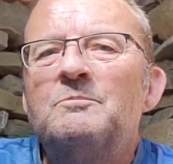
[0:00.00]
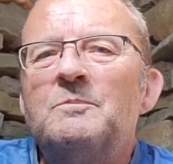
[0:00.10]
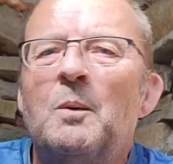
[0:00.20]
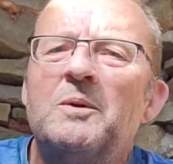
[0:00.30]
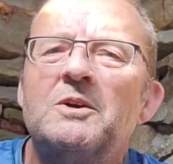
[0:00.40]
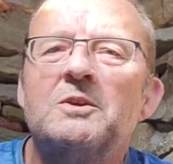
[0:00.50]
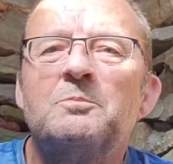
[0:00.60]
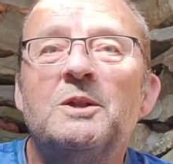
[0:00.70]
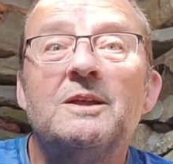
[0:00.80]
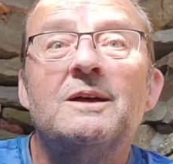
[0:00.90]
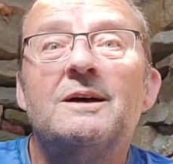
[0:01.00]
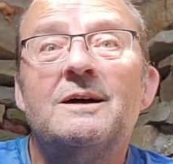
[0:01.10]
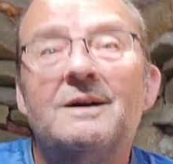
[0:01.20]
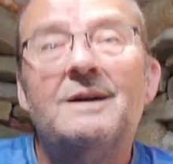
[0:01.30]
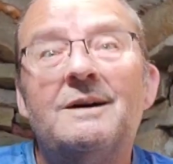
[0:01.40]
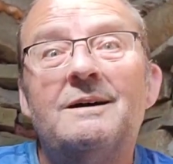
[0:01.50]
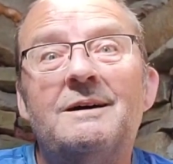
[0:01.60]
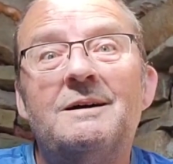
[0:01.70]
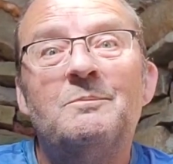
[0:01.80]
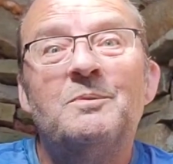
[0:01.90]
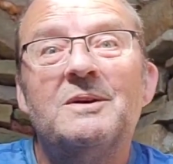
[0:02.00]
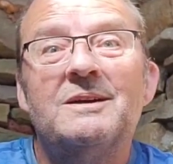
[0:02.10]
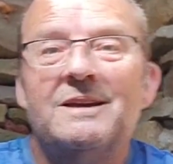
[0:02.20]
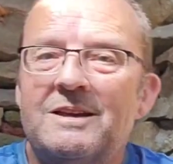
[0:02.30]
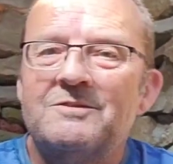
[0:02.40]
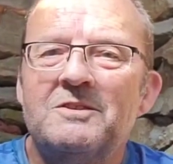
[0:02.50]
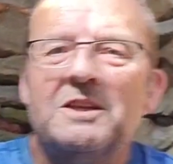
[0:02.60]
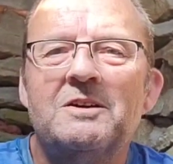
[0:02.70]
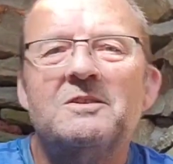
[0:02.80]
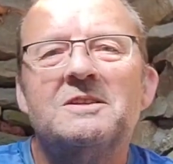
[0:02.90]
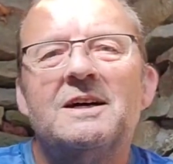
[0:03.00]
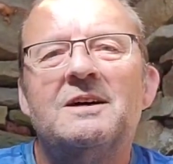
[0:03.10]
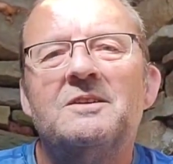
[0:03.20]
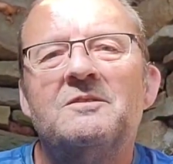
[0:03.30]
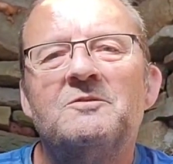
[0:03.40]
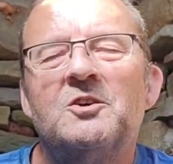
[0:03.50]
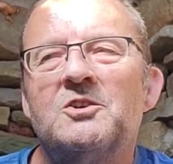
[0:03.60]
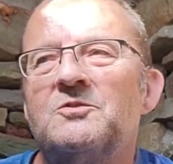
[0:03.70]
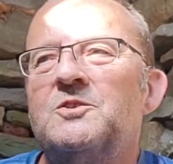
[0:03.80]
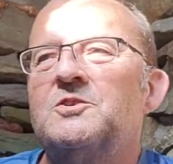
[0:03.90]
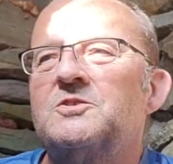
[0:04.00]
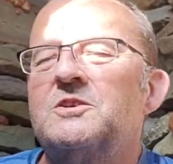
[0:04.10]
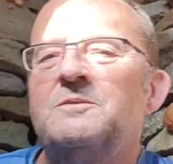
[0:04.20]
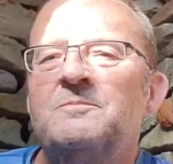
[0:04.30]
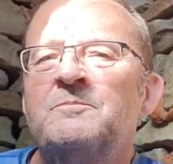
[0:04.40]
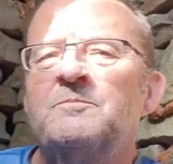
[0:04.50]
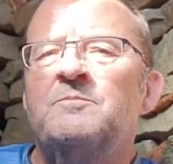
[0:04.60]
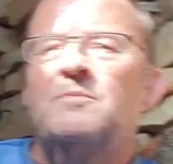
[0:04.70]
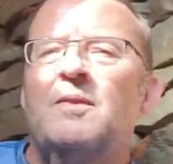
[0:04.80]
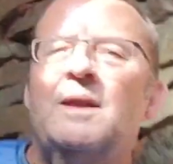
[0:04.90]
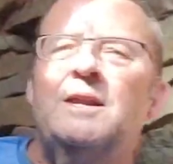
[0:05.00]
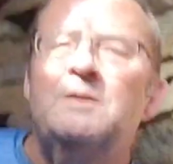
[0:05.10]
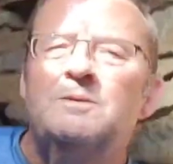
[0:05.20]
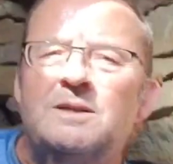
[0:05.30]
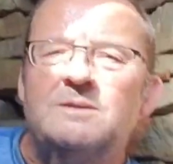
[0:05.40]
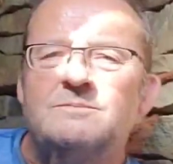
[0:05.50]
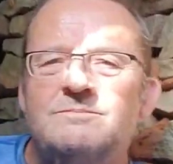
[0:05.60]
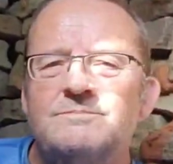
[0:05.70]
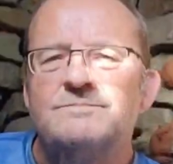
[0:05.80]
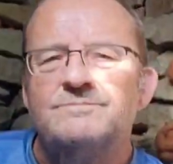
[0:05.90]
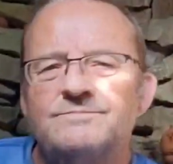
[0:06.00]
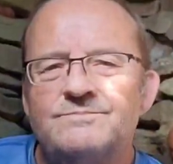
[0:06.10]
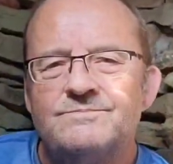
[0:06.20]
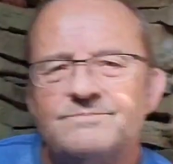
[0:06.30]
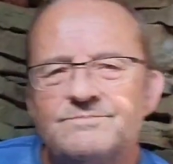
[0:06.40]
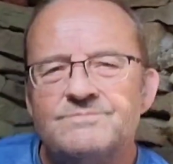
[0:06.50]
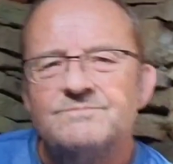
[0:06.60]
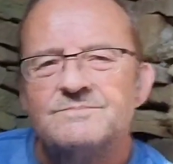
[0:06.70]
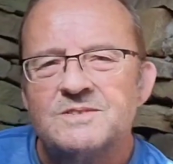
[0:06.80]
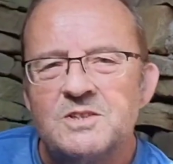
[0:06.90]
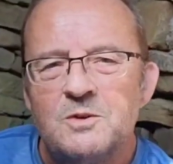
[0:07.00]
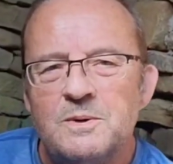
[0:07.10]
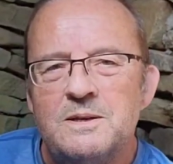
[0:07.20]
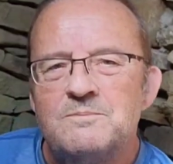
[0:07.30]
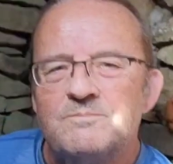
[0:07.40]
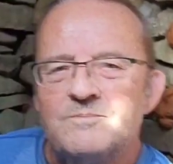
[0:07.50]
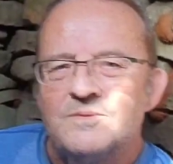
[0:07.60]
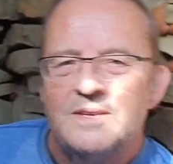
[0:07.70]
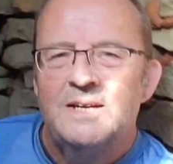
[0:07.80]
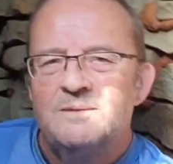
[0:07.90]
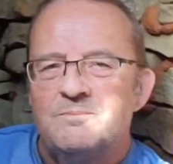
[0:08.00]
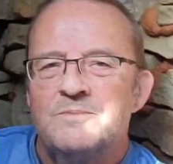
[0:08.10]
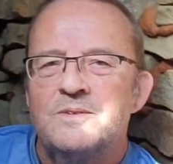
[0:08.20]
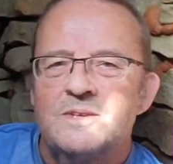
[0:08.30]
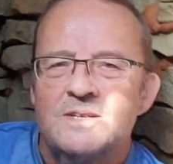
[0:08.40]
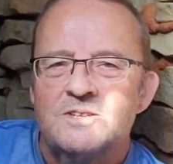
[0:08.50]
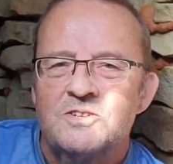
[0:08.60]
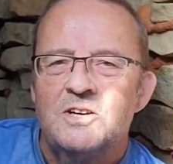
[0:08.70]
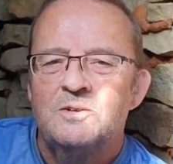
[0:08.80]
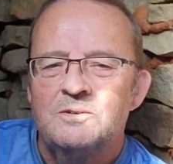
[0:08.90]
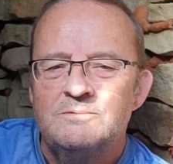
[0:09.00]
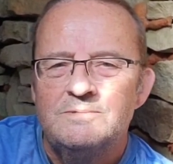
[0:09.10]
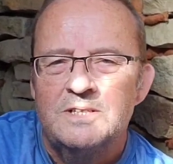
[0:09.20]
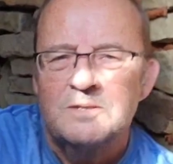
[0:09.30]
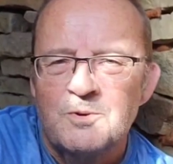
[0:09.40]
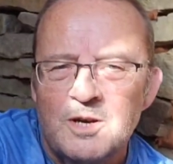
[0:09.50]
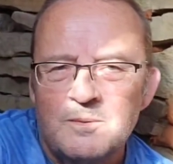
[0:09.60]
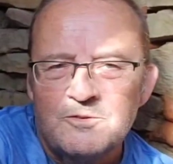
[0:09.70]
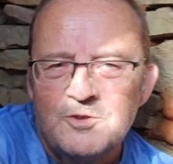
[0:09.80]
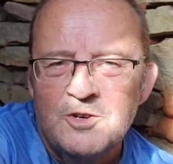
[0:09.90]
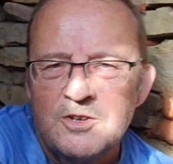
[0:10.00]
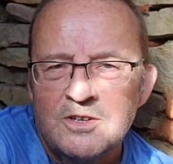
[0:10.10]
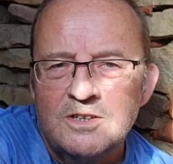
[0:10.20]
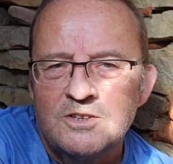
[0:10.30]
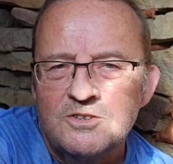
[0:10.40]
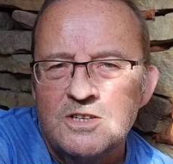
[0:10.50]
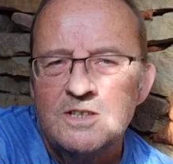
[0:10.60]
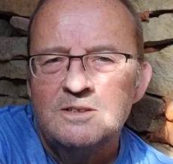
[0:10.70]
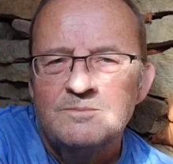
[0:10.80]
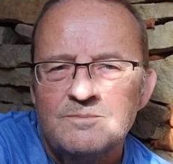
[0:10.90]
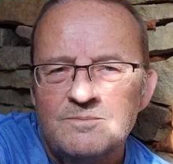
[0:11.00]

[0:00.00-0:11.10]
But when you've got to pull it up, it's really going down, and vice versa. Anyway, see what I mean? Yeah. So, let's bring it a bit further. Can't see that.